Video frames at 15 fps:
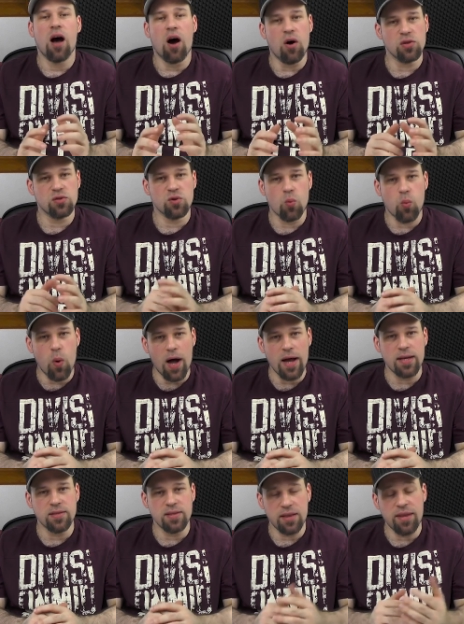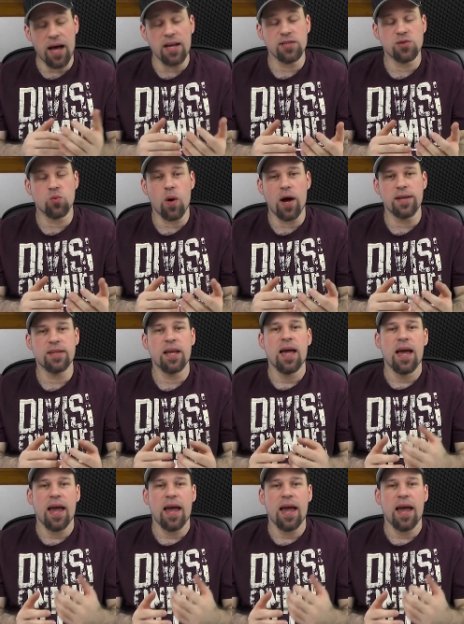also white, nice white,